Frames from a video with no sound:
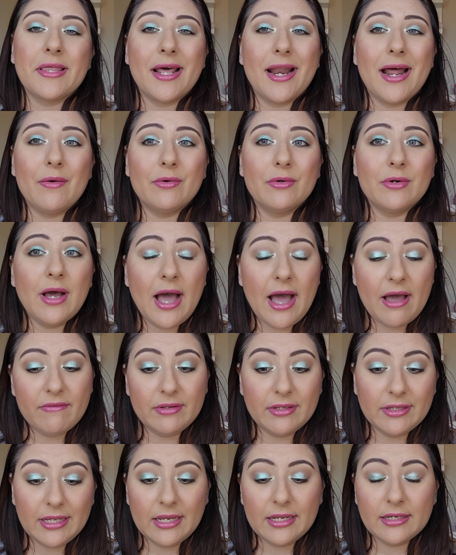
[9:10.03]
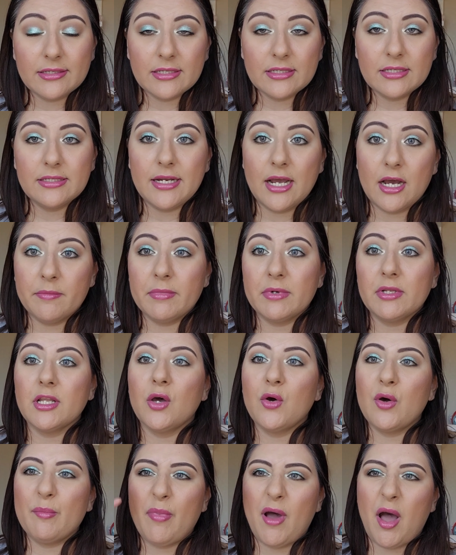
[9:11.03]
that I will have linked down
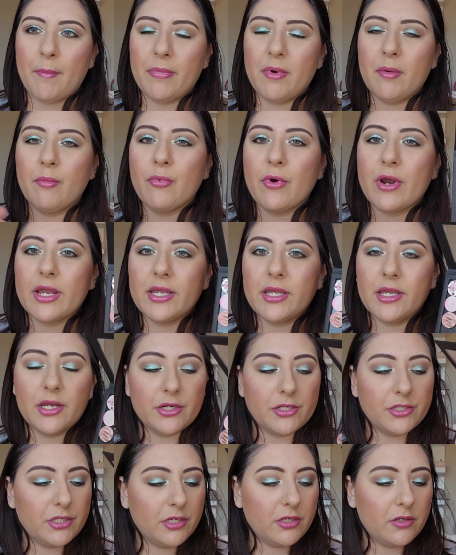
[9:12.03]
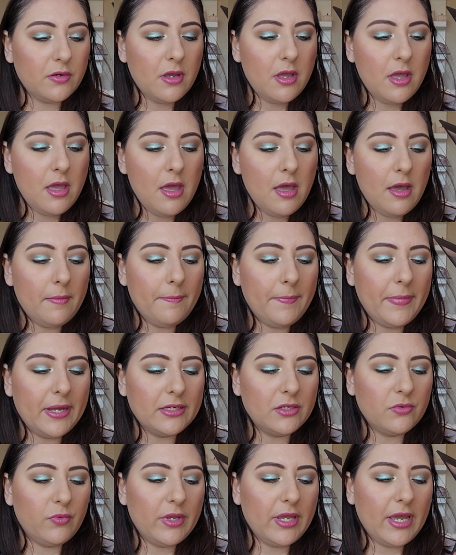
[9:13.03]
below and pop up right here too
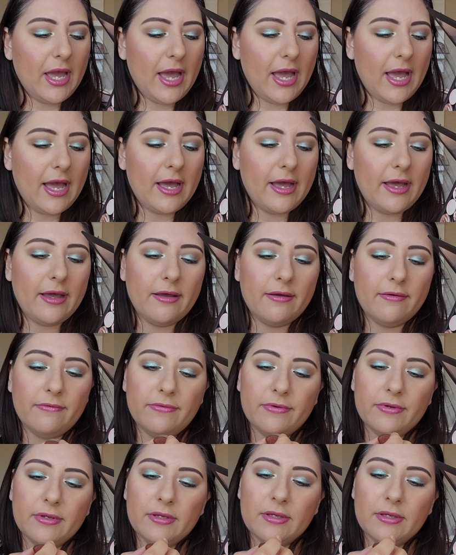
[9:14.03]
but we have